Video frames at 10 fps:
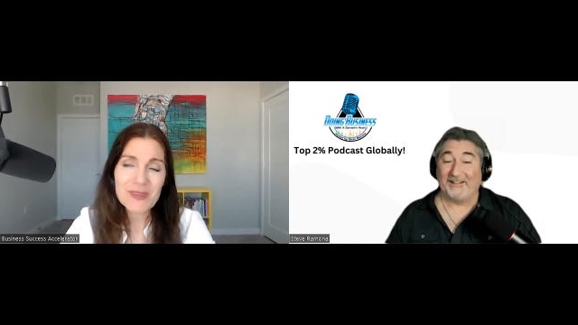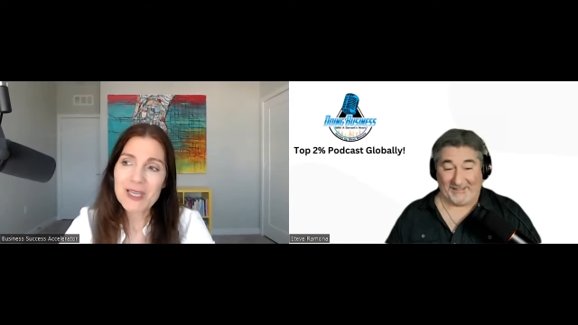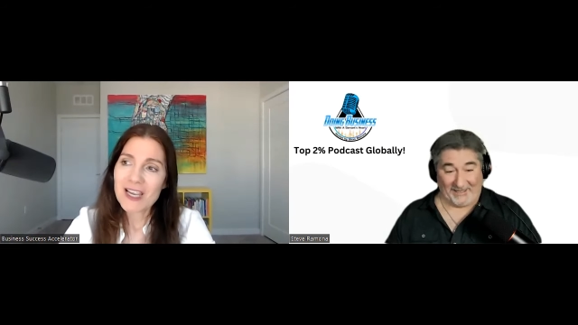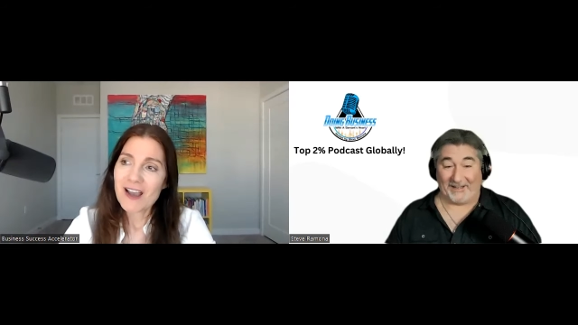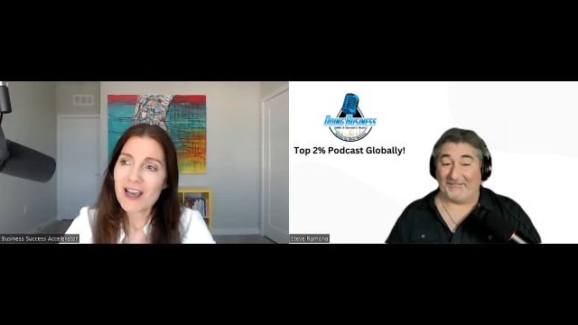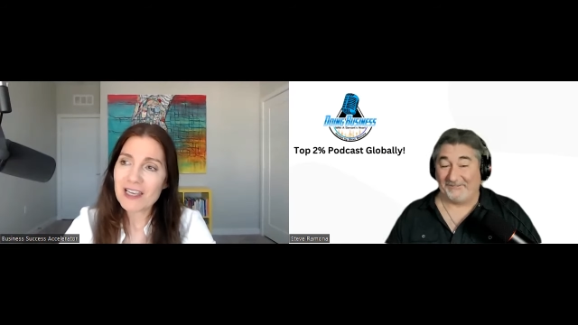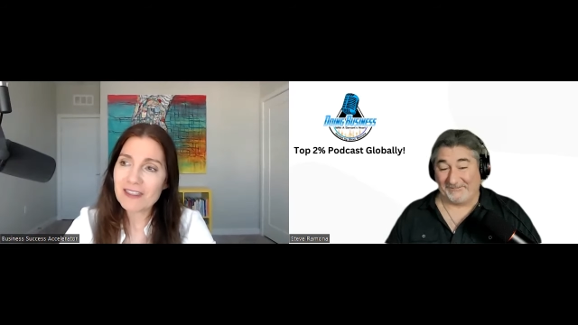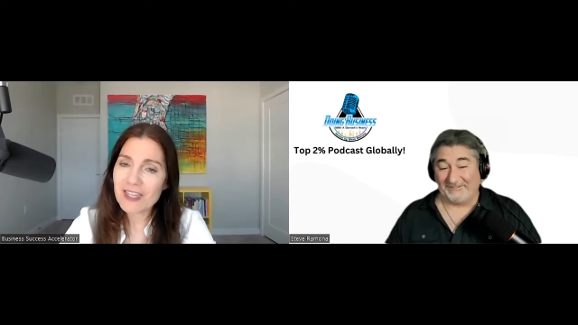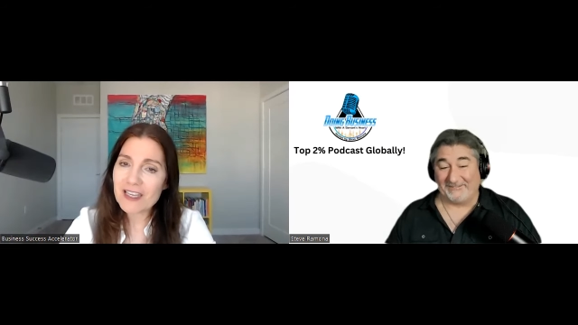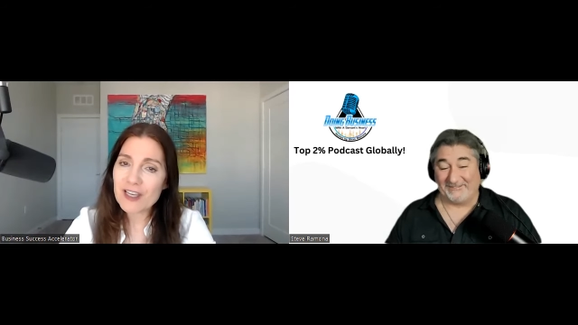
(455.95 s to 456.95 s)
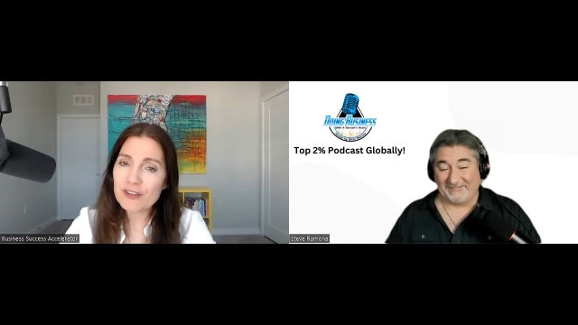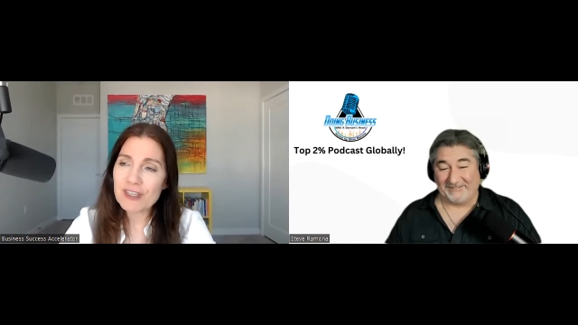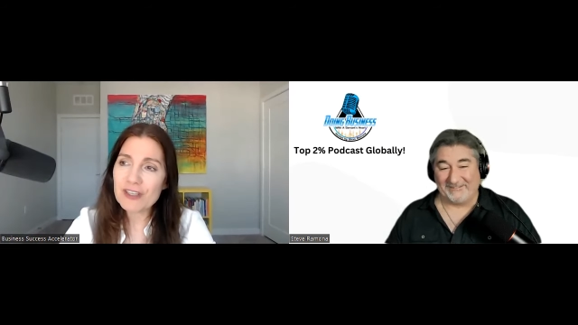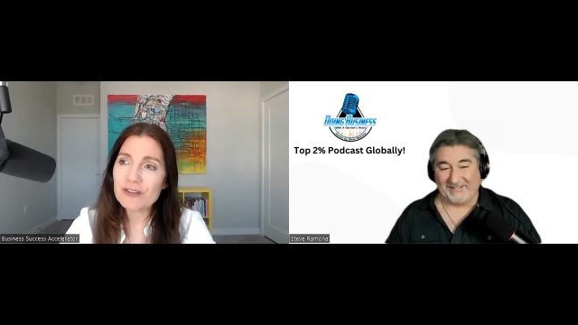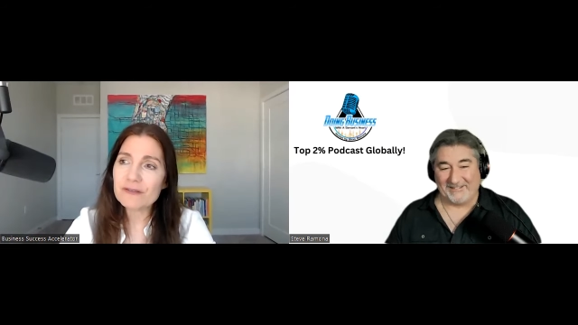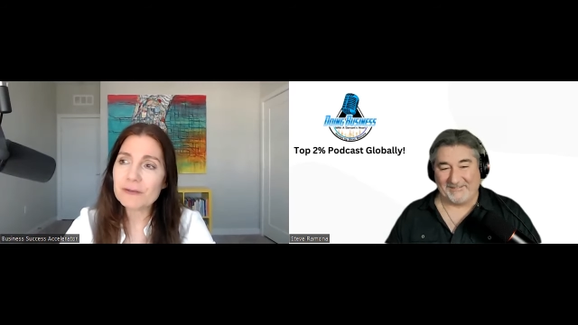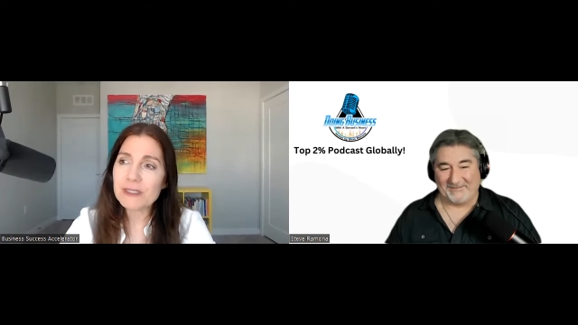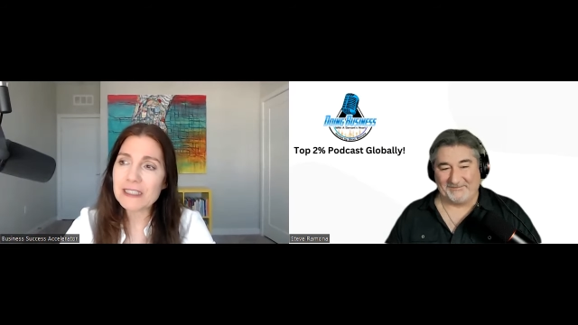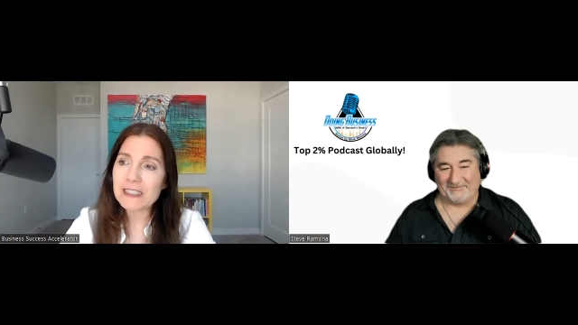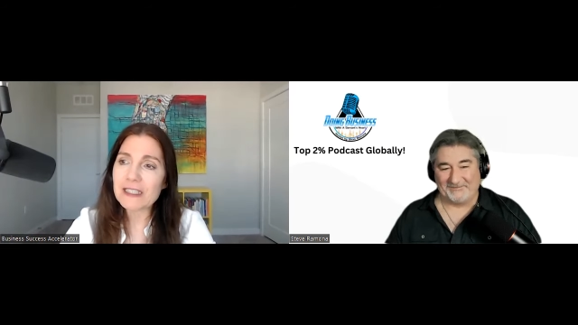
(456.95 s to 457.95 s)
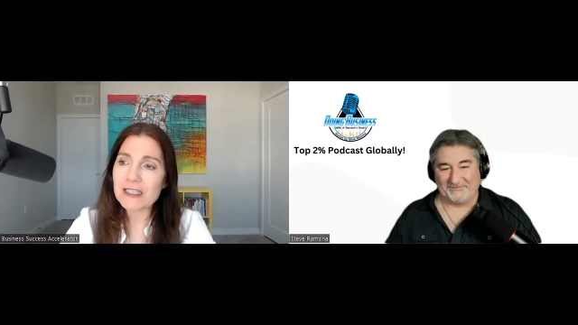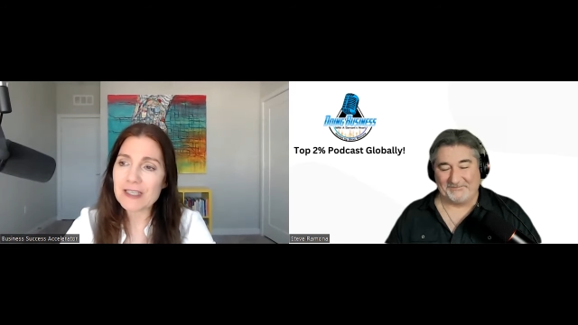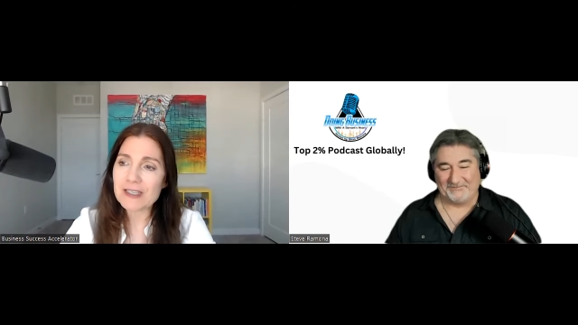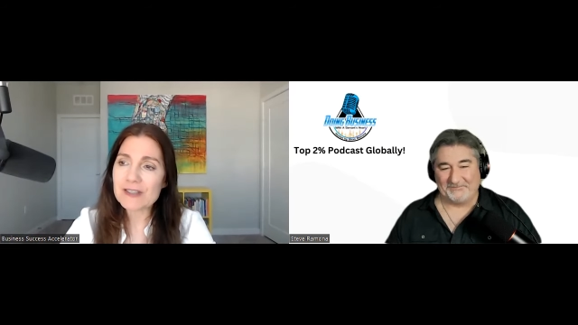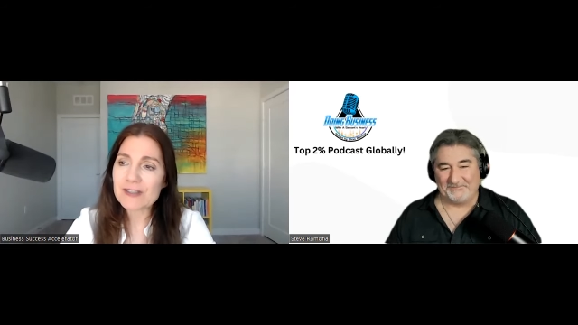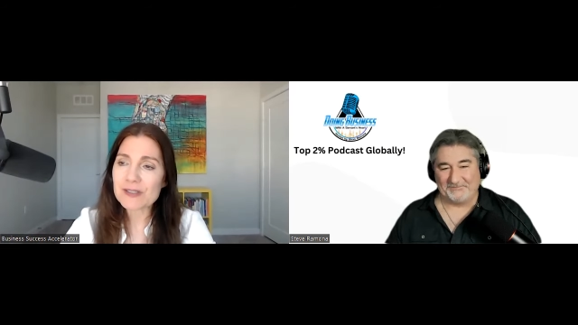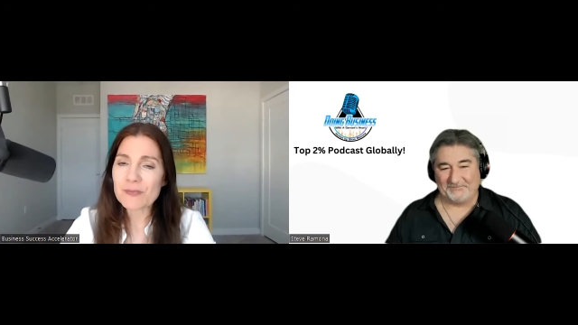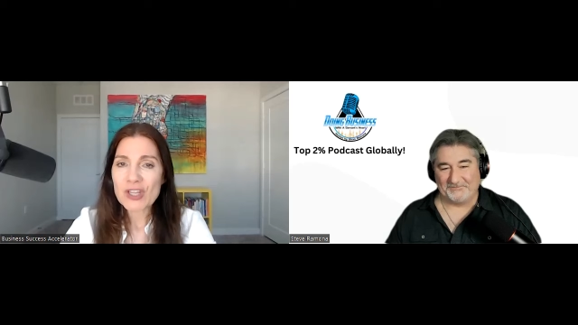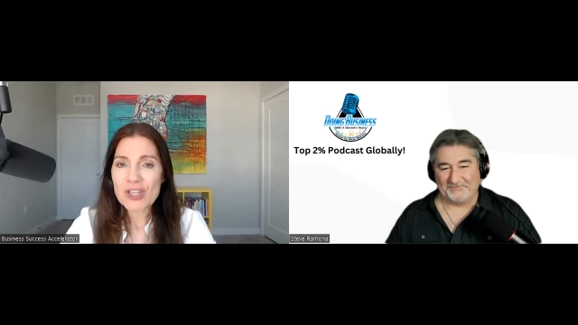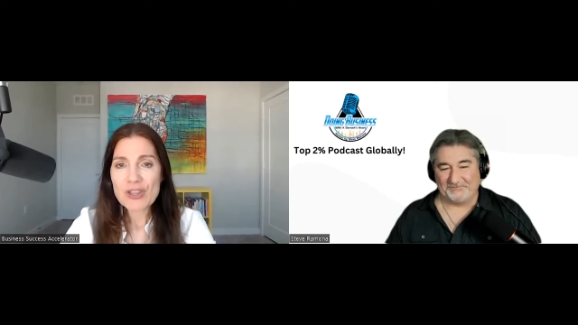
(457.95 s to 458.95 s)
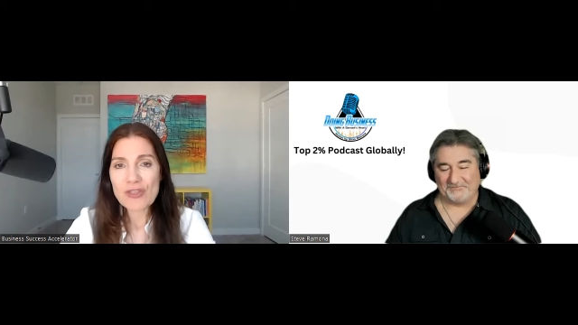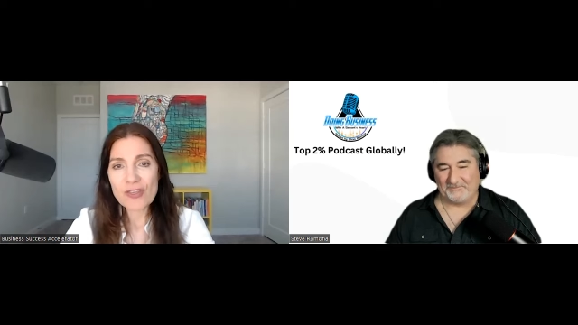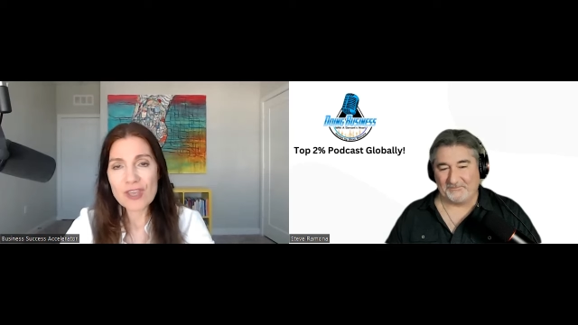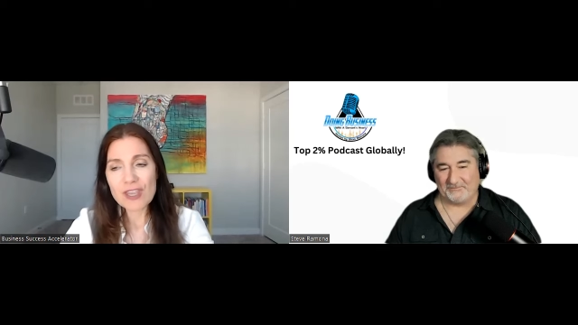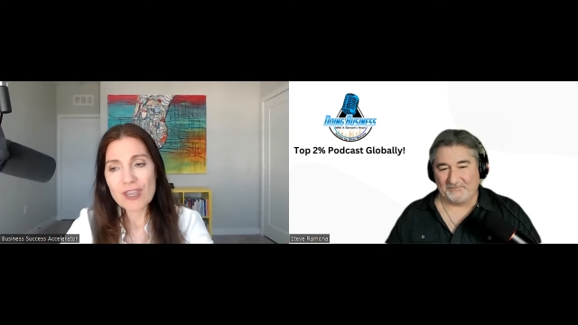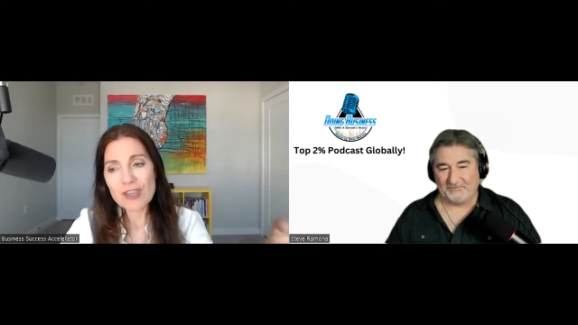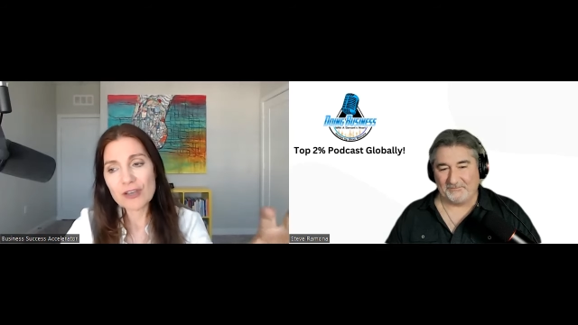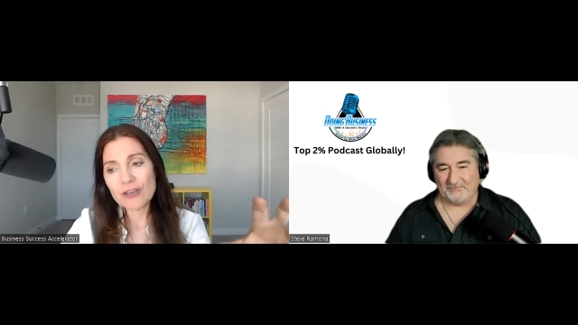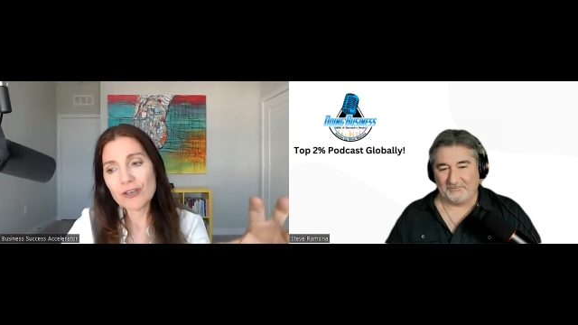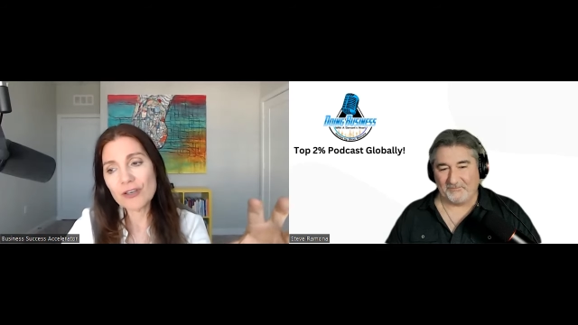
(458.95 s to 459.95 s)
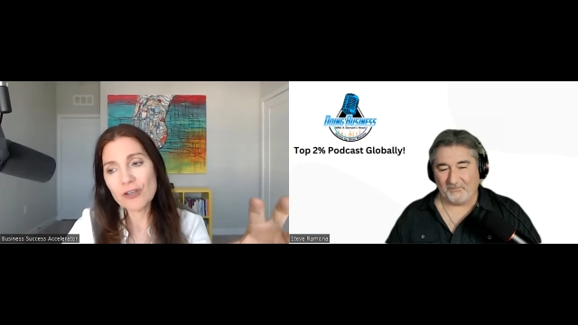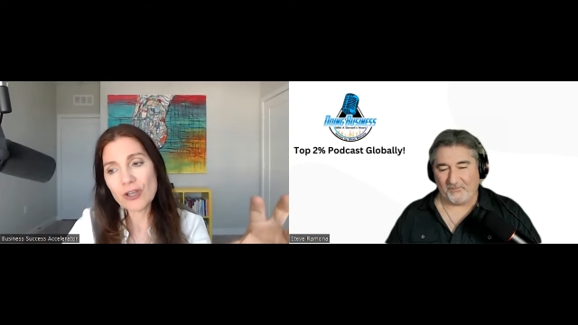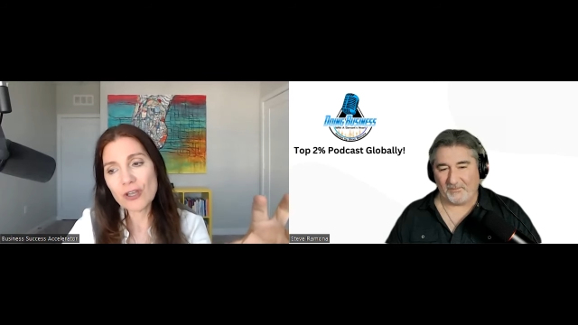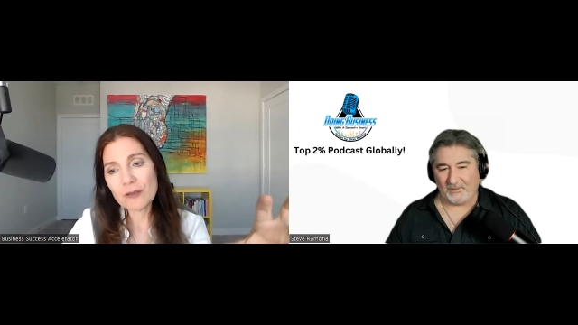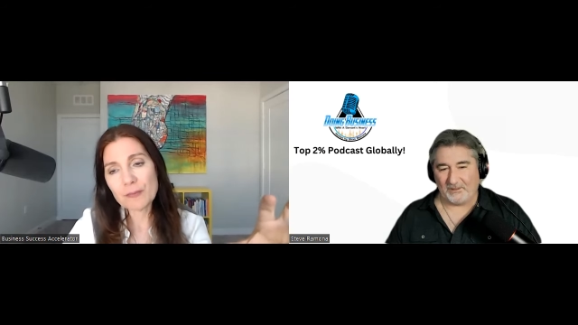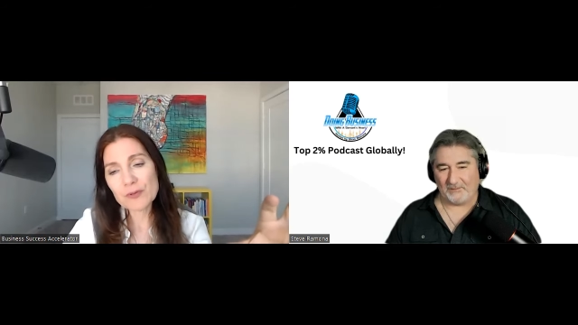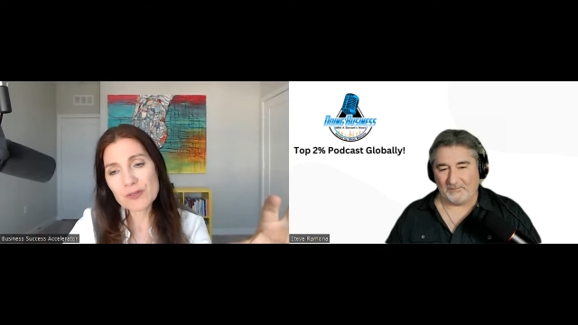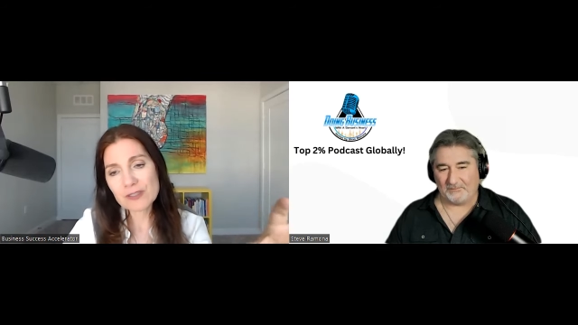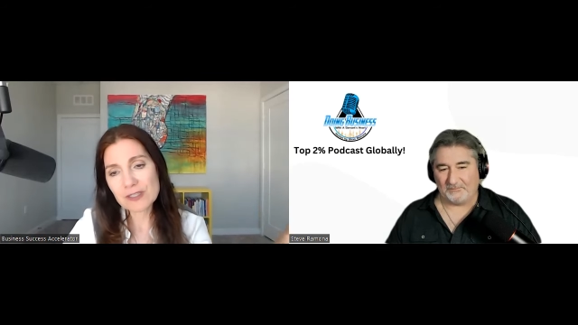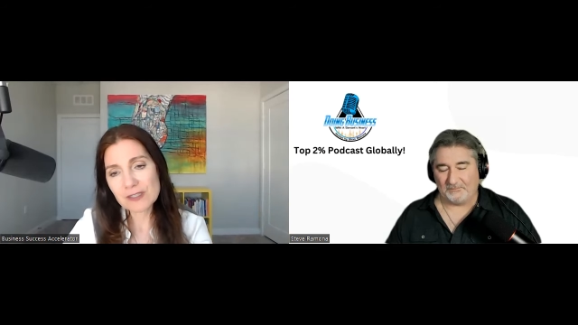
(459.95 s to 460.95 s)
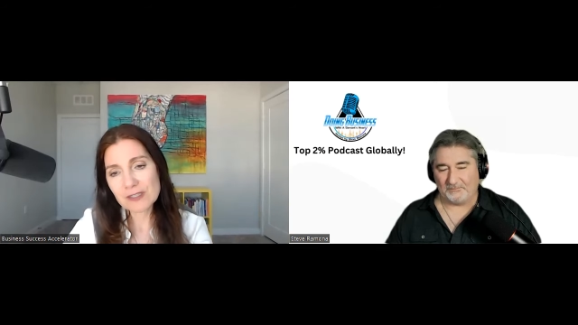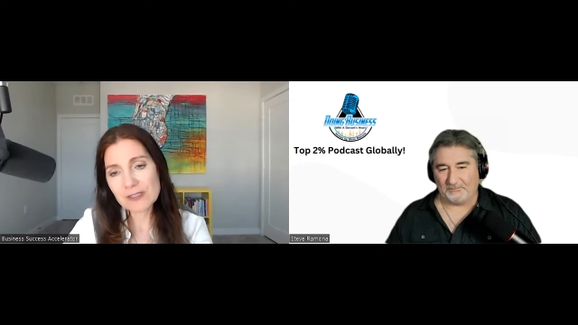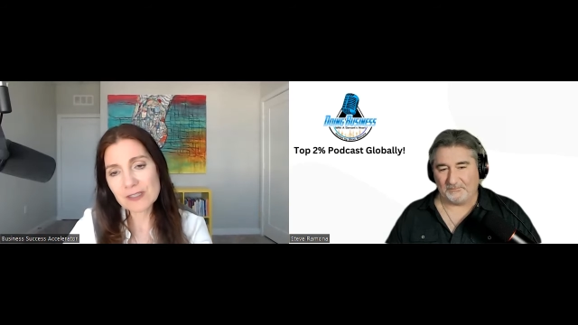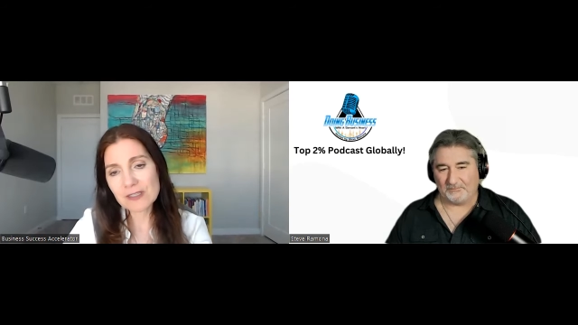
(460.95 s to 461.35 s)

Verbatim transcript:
Speaker 1: Yeah. I think I think it really is the not persistence.